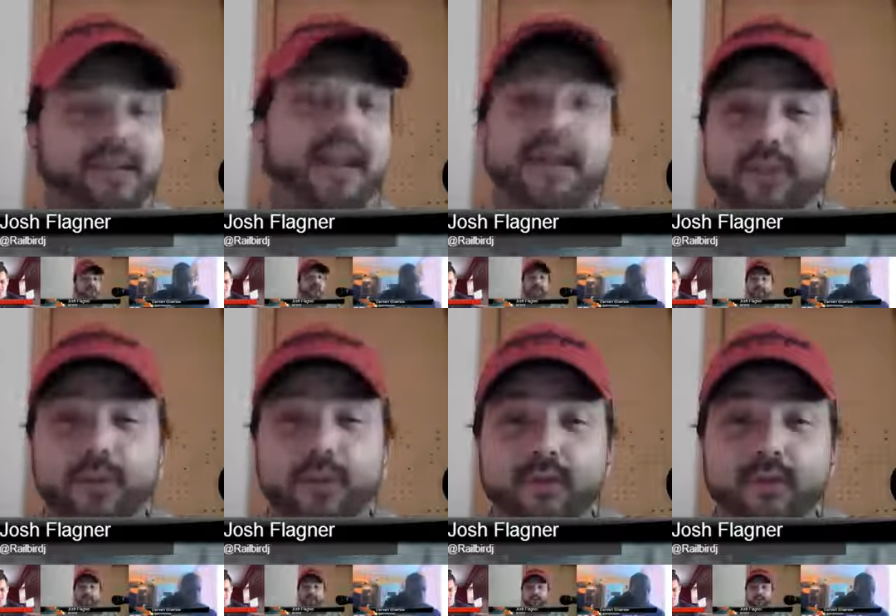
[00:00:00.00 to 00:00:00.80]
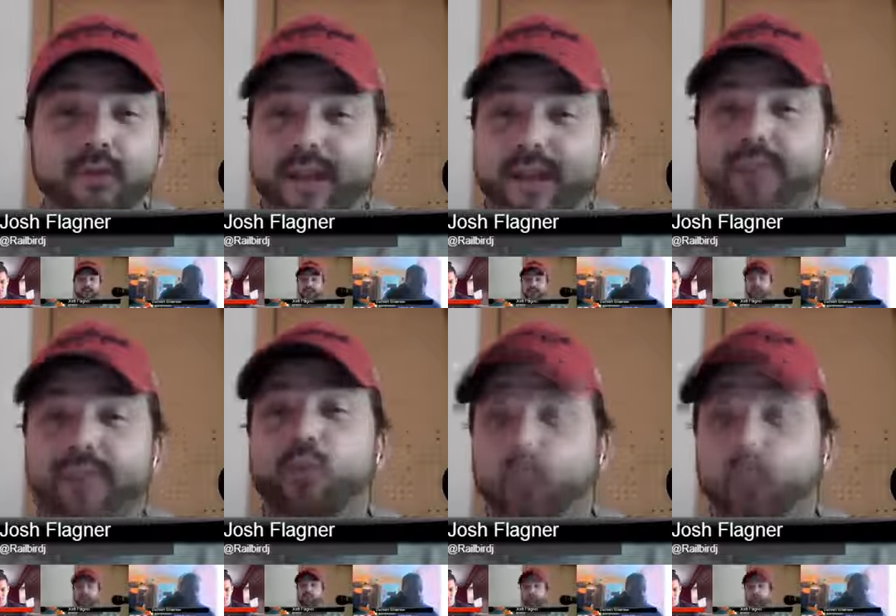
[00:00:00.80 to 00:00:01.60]
And I have to assume that it's
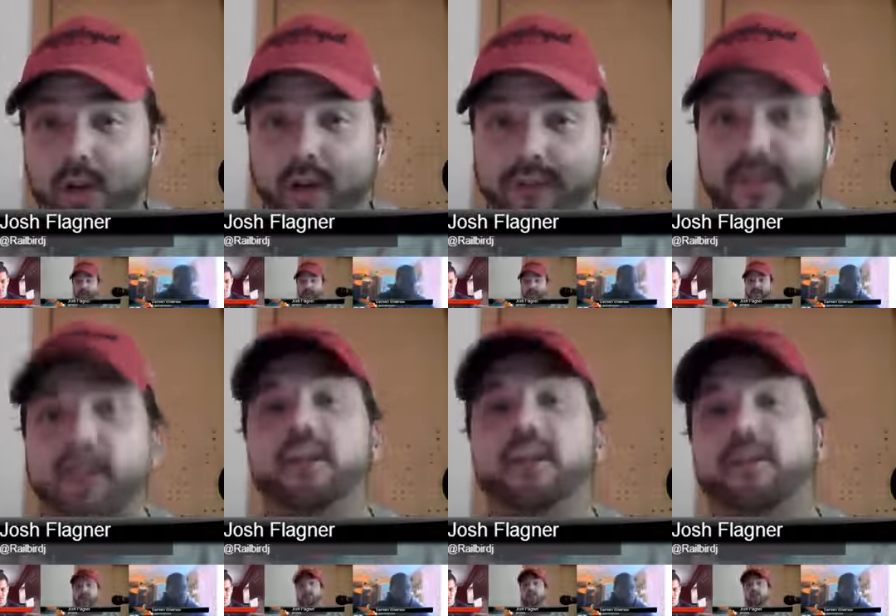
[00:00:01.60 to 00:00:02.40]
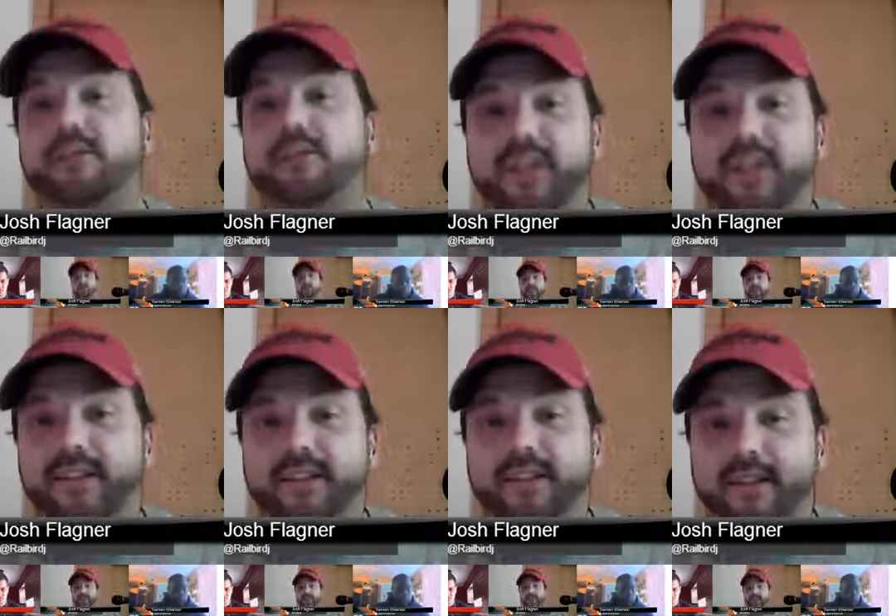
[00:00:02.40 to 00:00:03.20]
even worse if you're
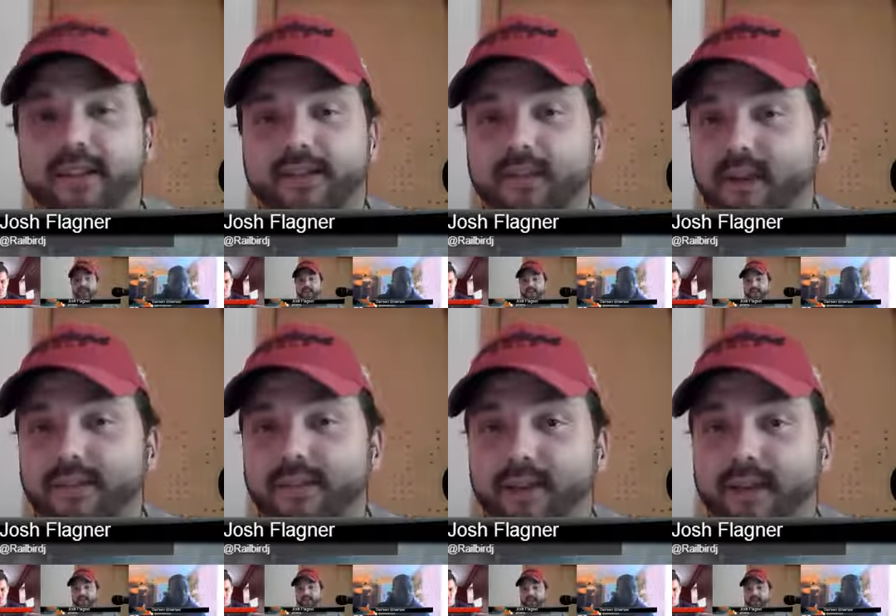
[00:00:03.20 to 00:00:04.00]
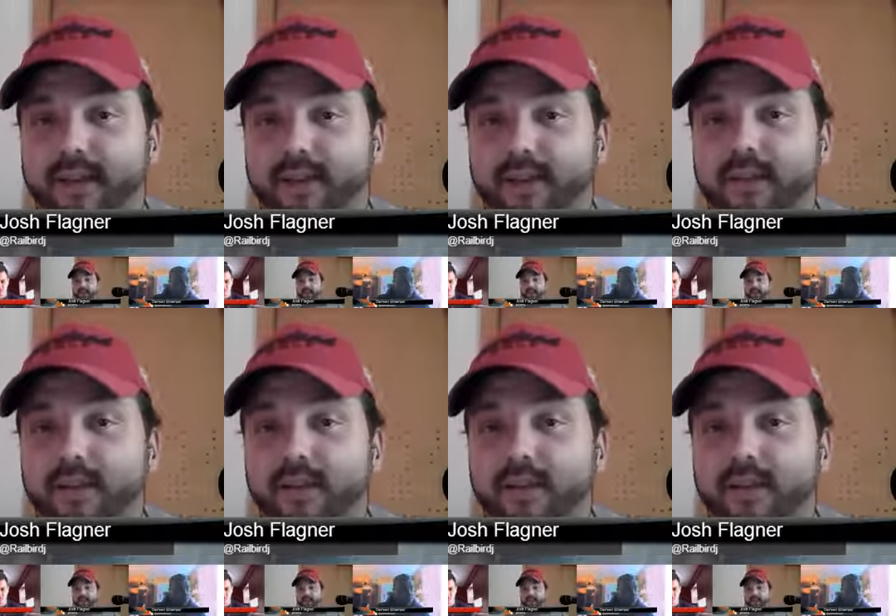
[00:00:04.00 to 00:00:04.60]
sending these things across state lines